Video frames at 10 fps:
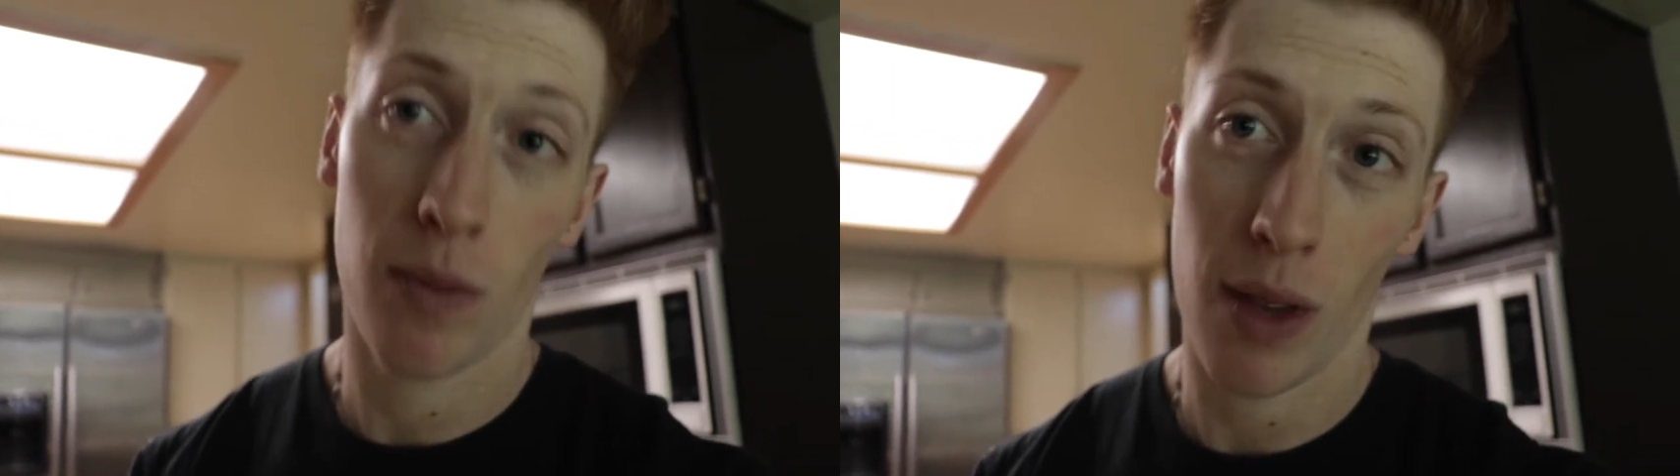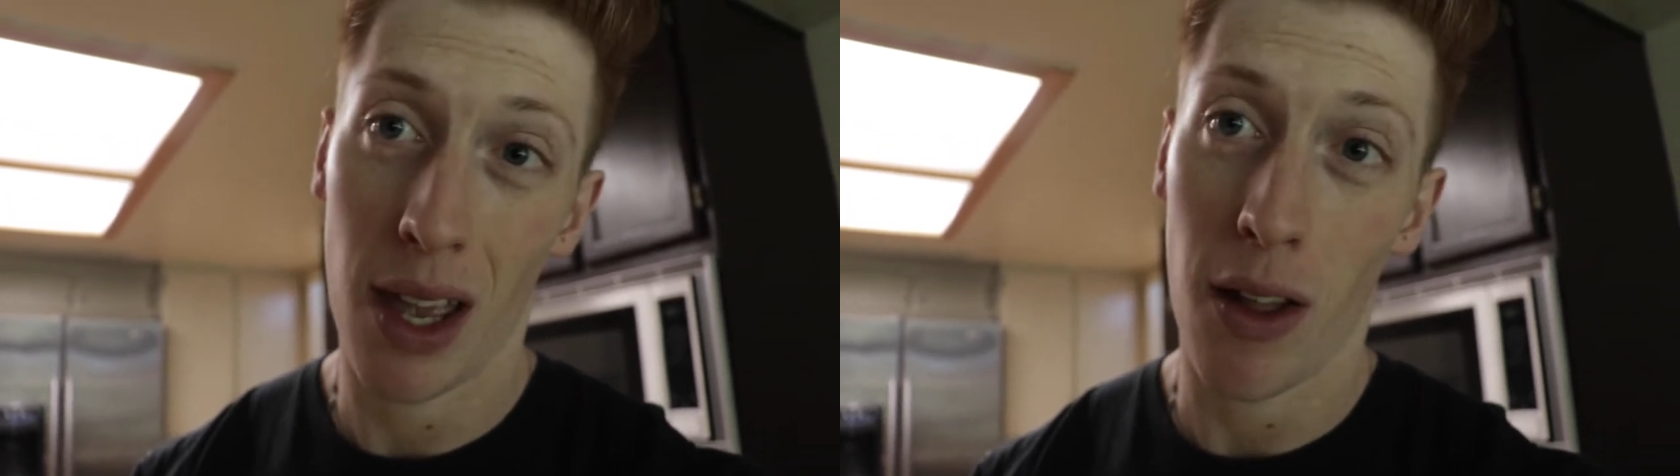
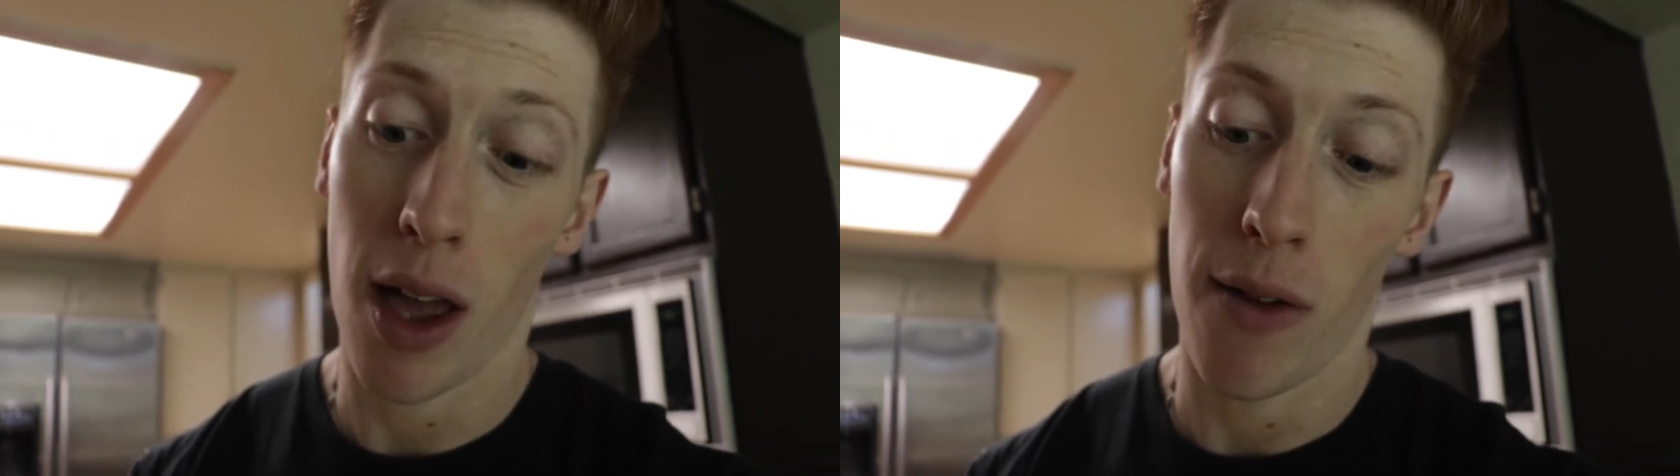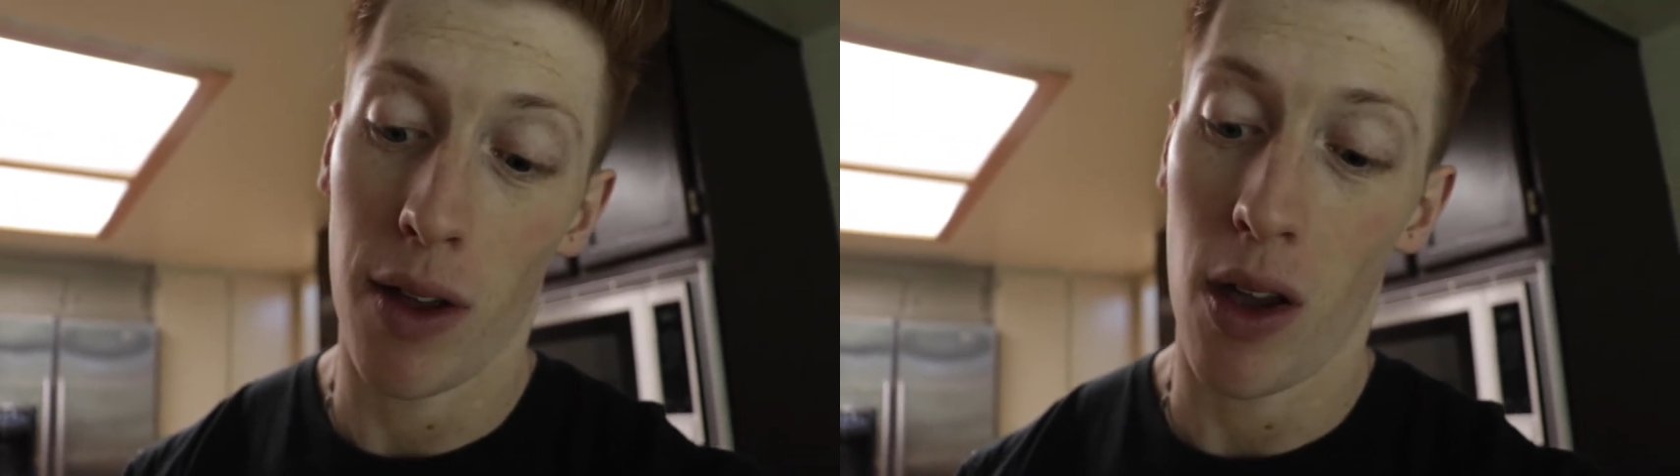day in the
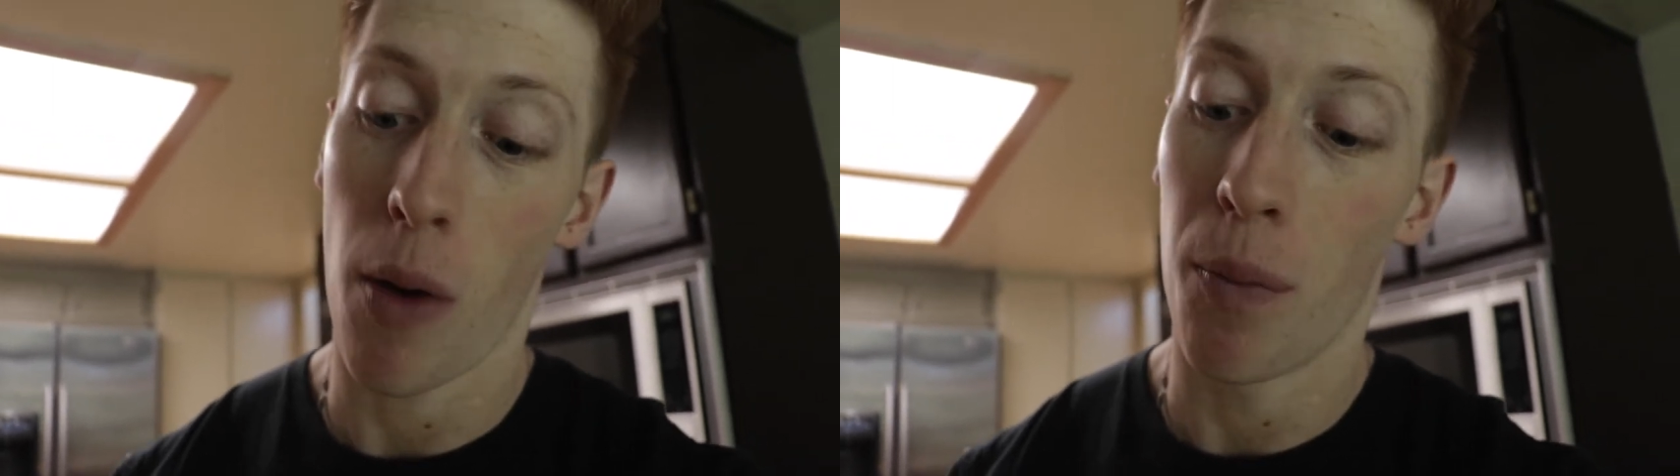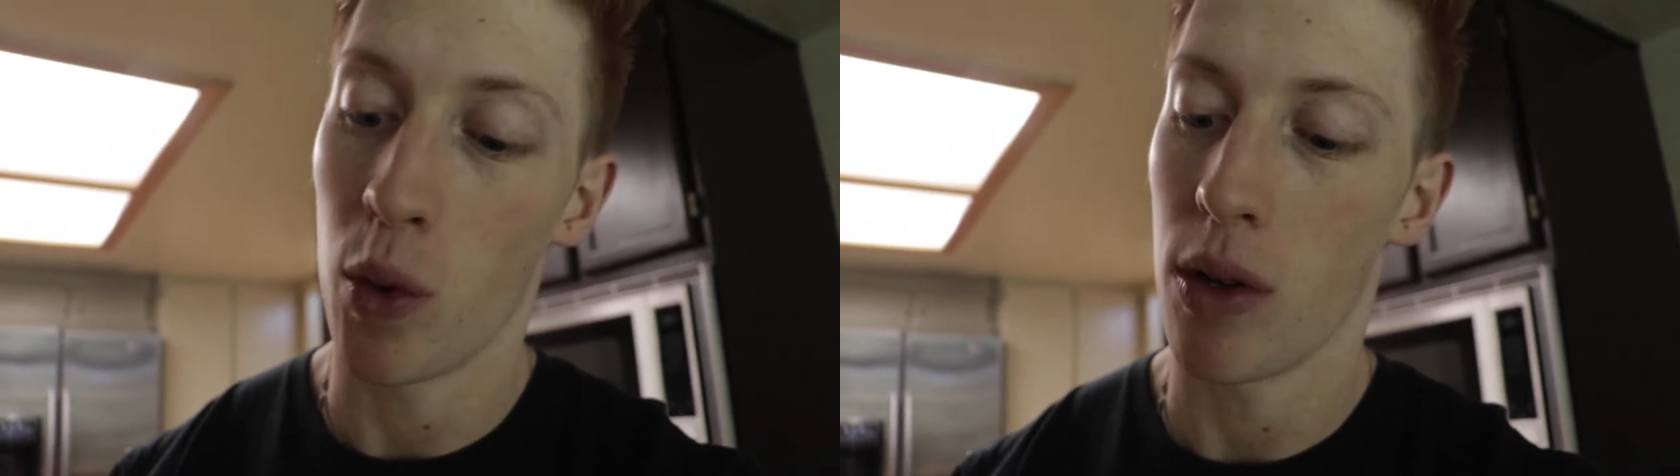life
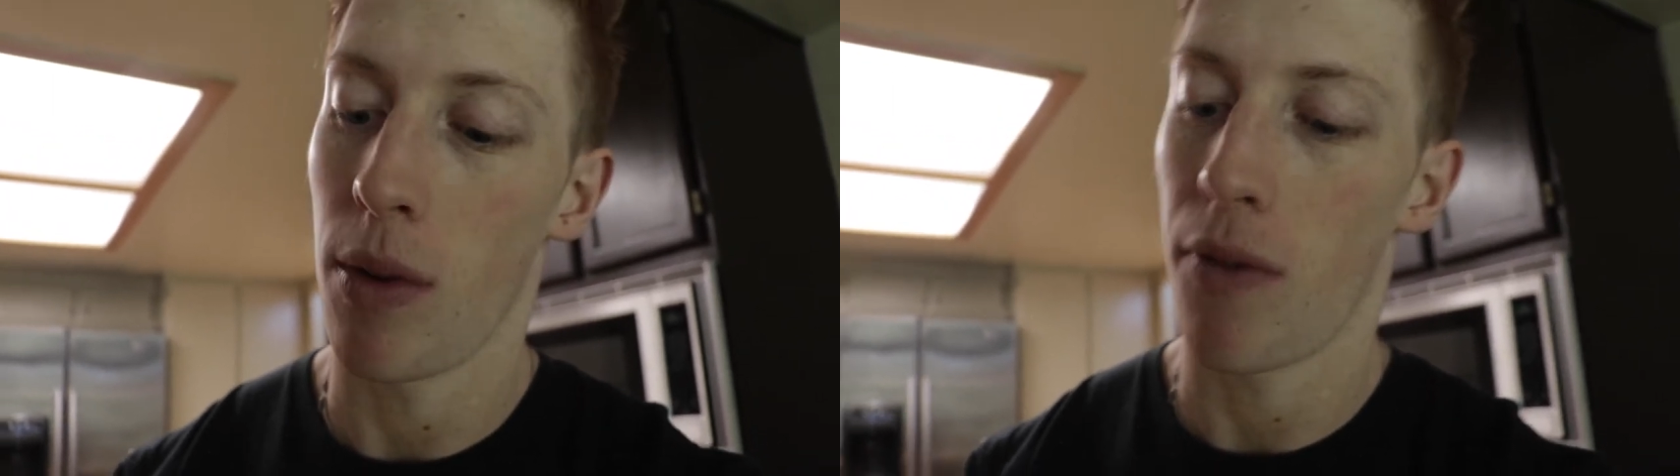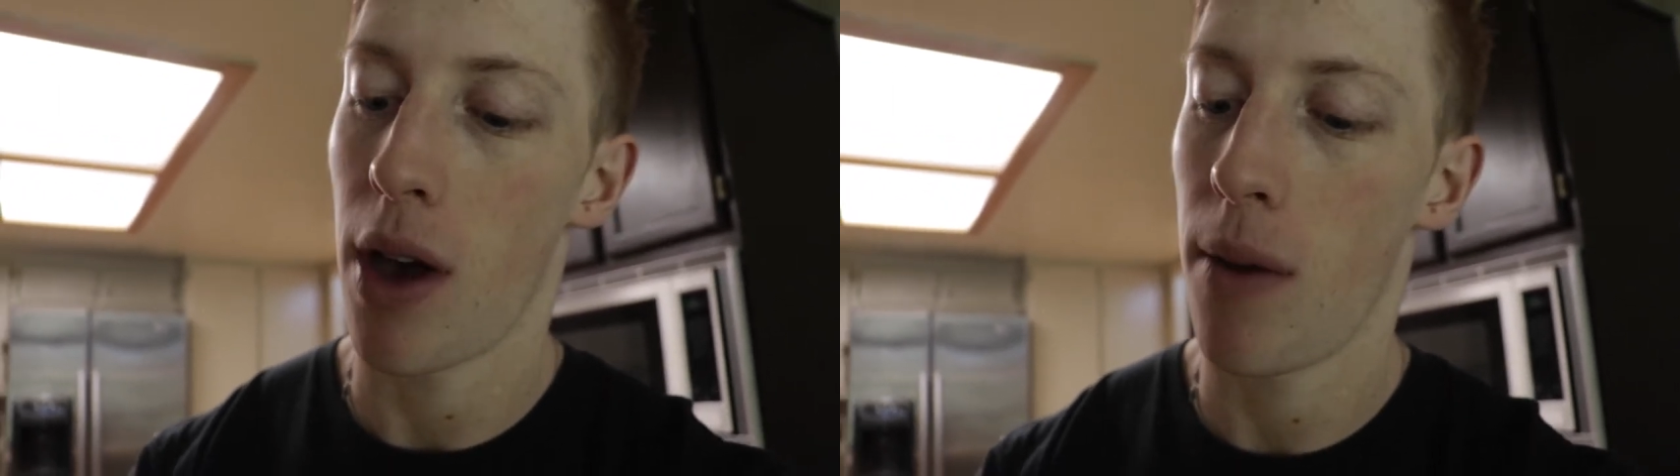video, which will
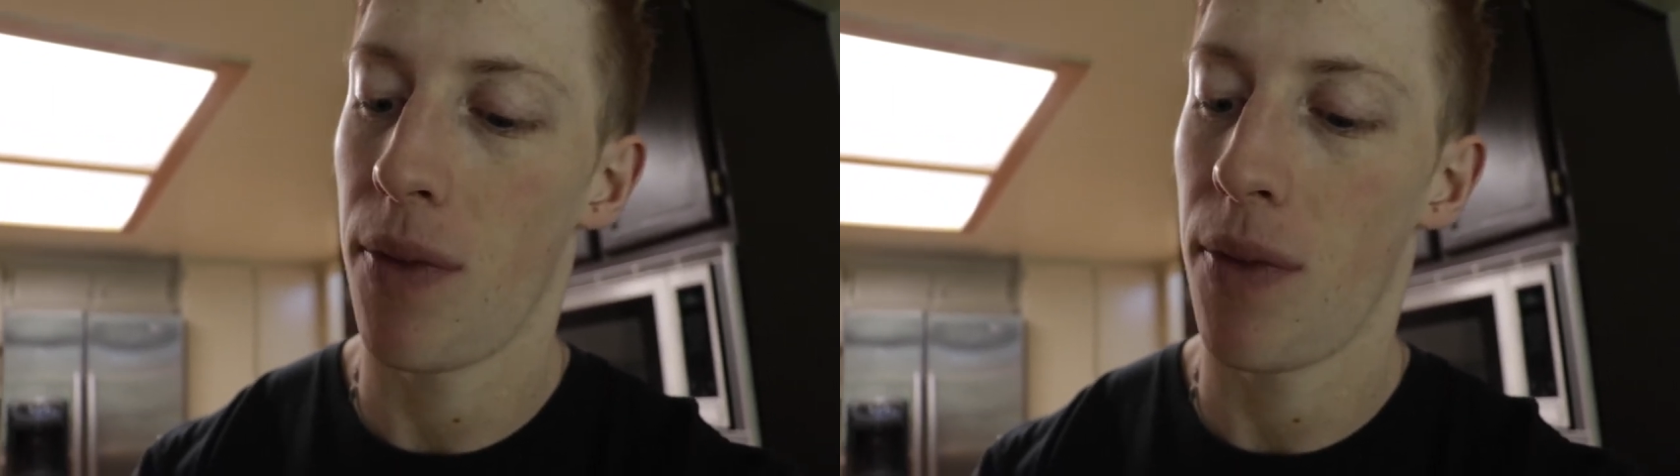be fun.